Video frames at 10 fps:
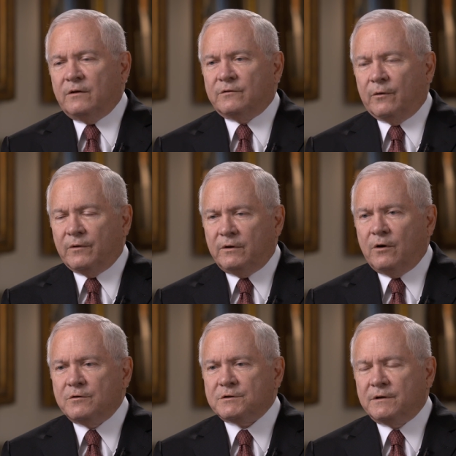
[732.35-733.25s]
So the
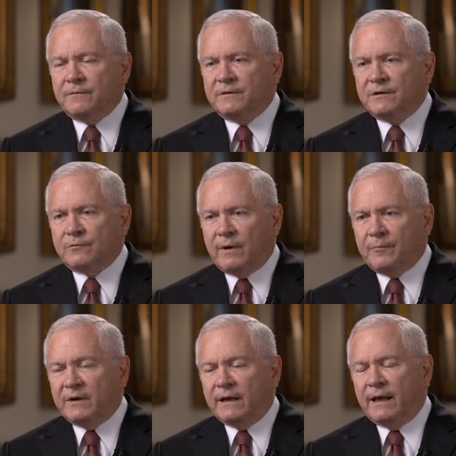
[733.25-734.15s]
notion of
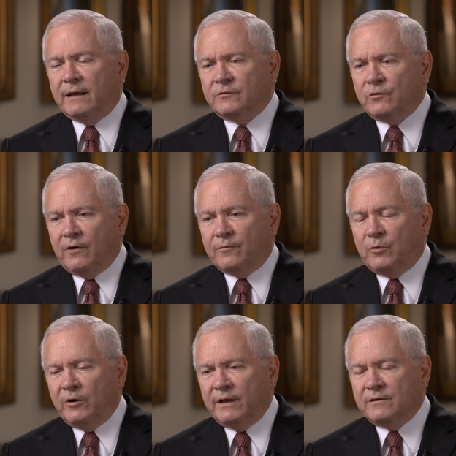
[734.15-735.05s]
disrupting and sort of
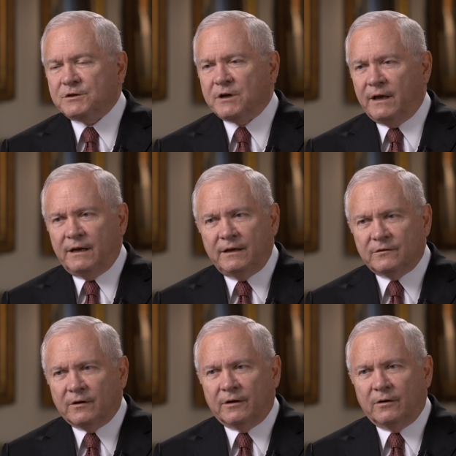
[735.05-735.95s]
putting the
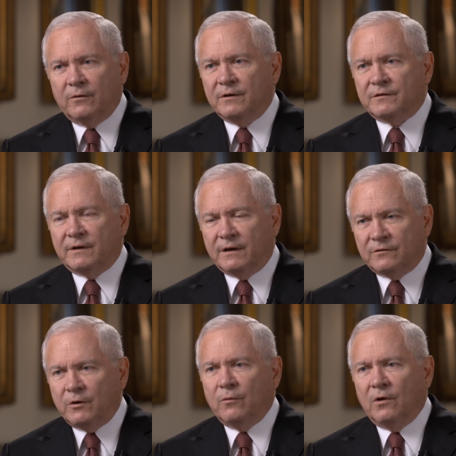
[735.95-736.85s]
Chinese on notice that
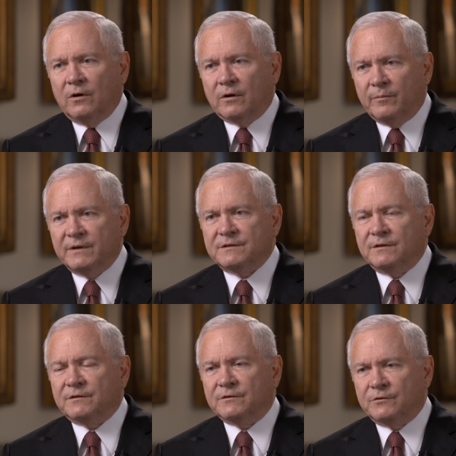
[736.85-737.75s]
it's no longer
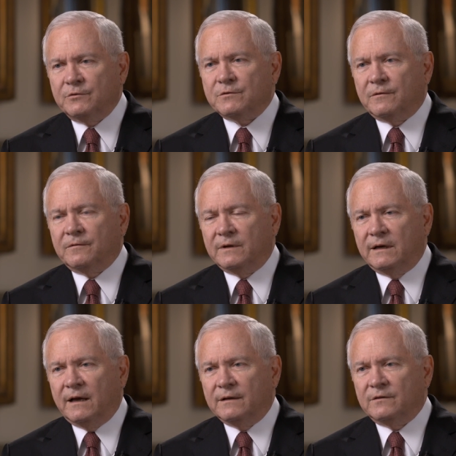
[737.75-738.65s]
business as usual for the
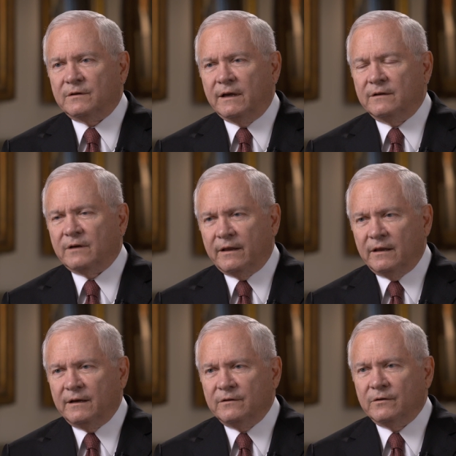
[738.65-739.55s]
United States, I
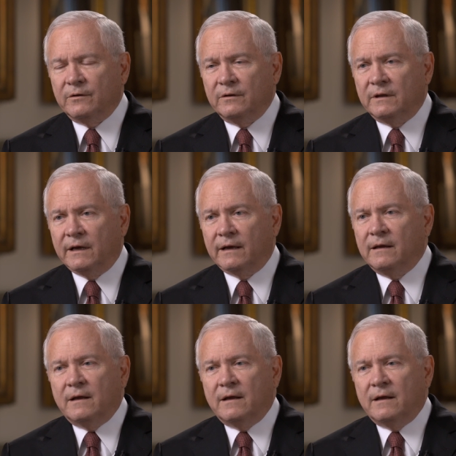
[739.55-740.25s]
think is a good thing.